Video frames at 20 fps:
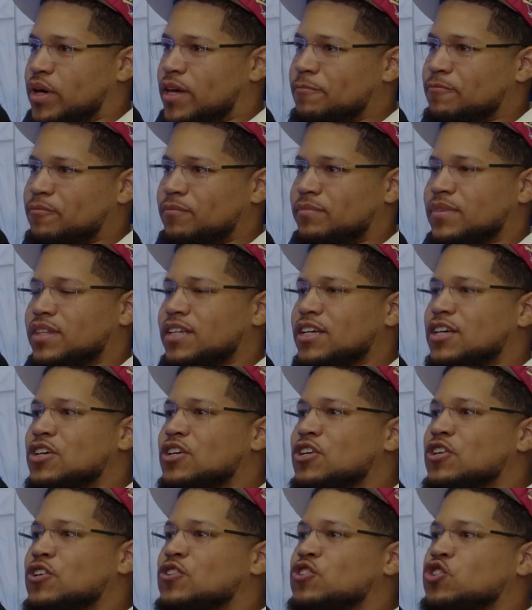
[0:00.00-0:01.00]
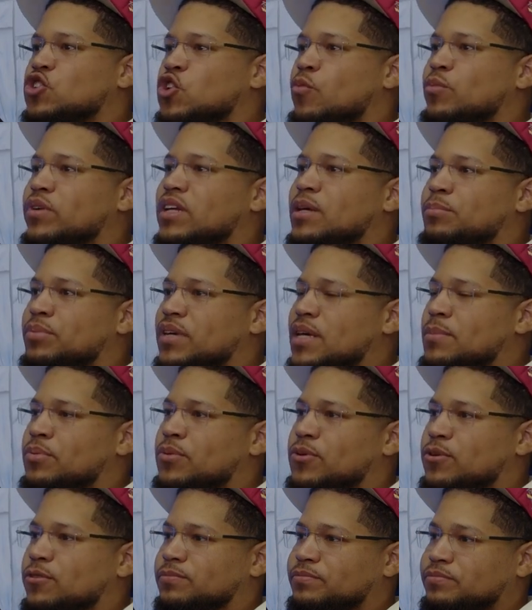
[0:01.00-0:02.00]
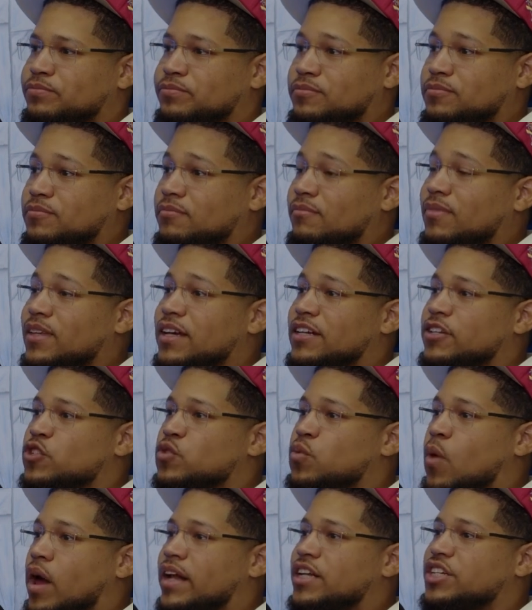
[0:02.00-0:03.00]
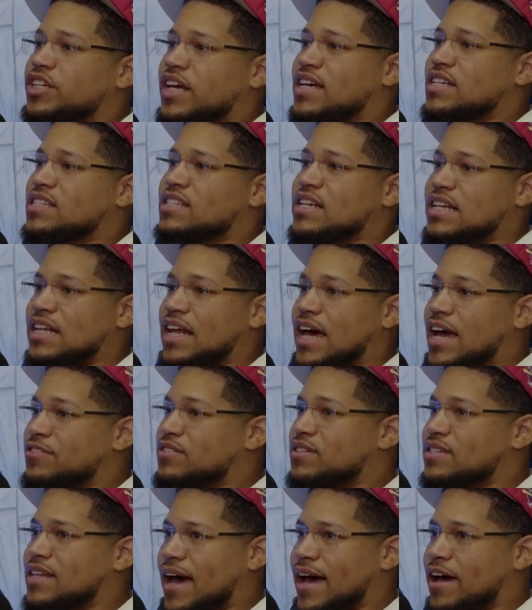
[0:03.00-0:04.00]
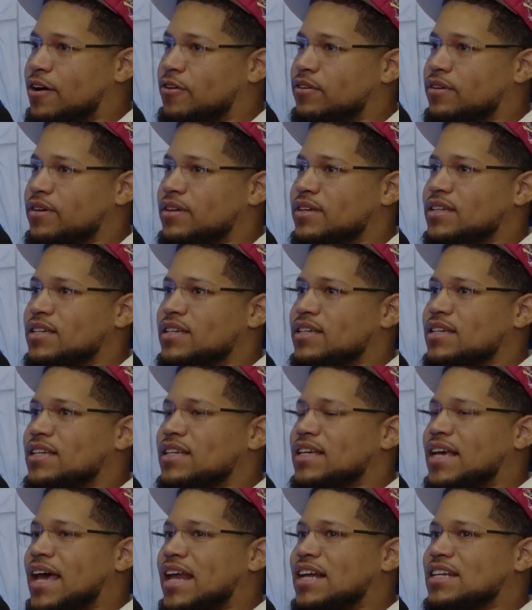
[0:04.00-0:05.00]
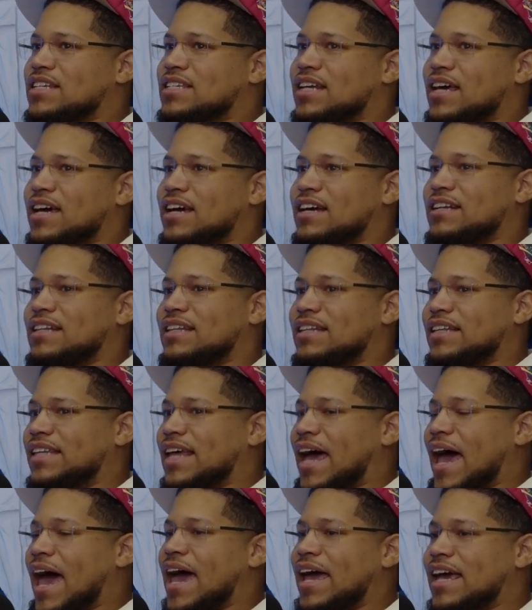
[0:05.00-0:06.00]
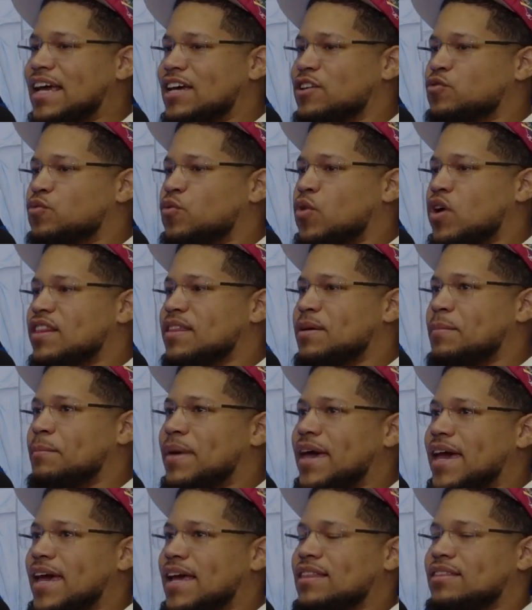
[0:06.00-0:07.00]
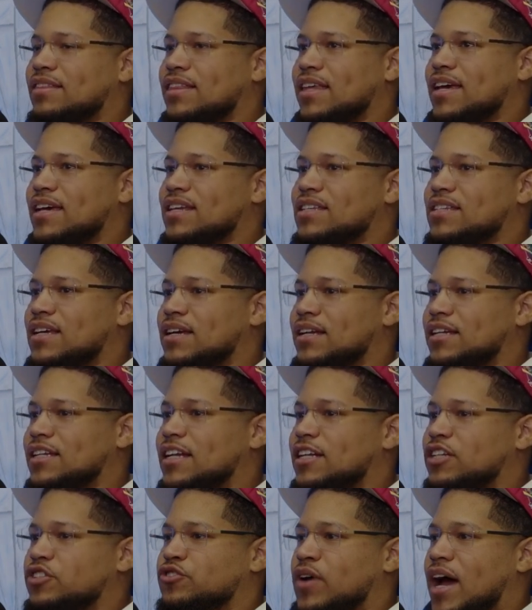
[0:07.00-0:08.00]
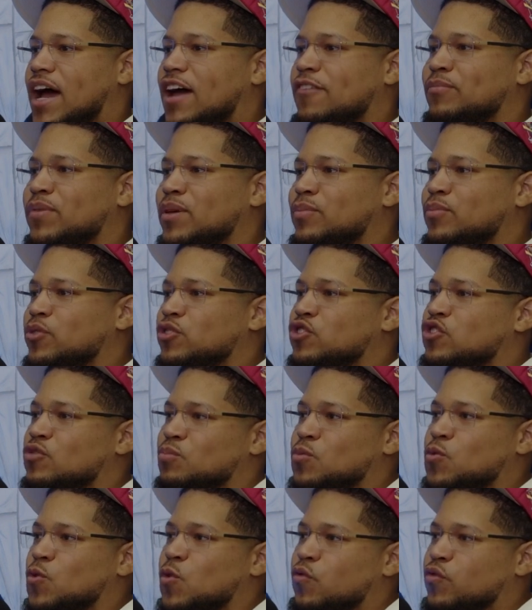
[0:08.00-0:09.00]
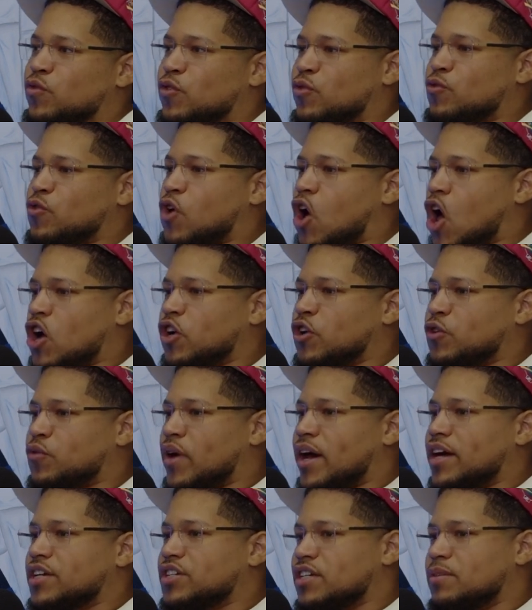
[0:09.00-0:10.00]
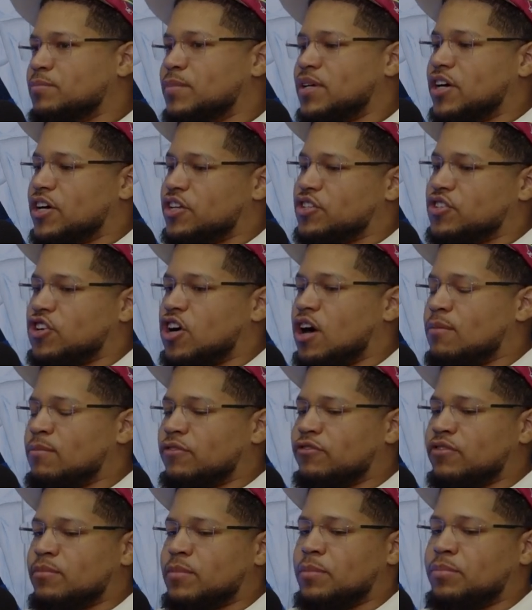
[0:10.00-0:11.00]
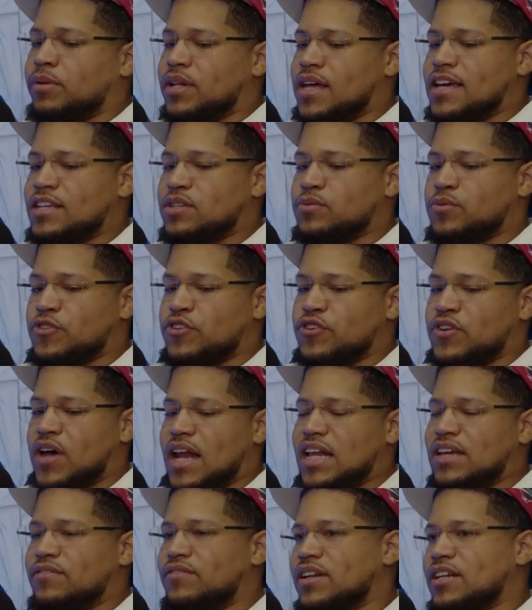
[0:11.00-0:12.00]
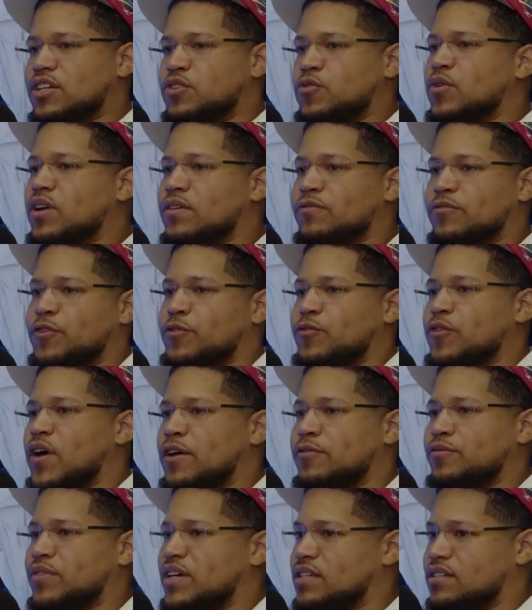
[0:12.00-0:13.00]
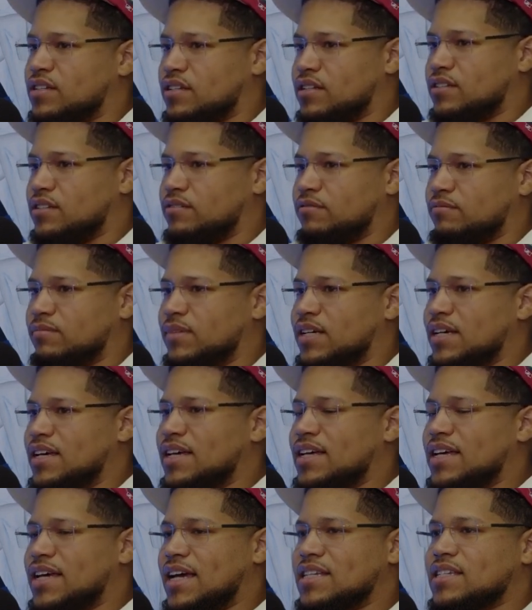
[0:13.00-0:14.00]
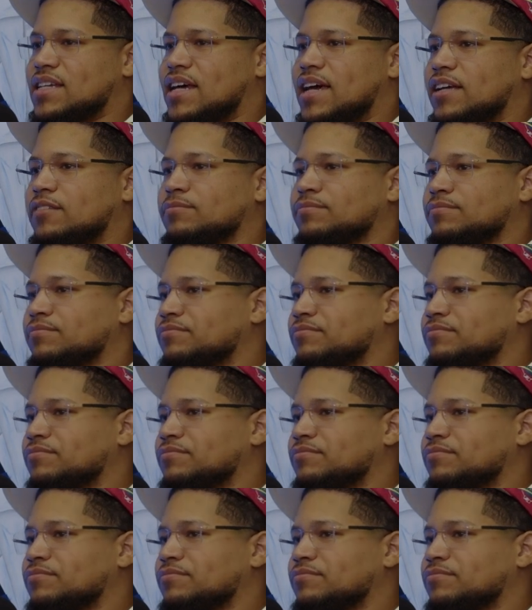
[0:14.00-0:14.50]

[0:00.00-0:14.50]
it. So many people just want to chase the lifestyle. And it's like that is one of the main things that drive people to move in the wrong direction because they're coming from a place where they're not even doing it for the right reasons. It's like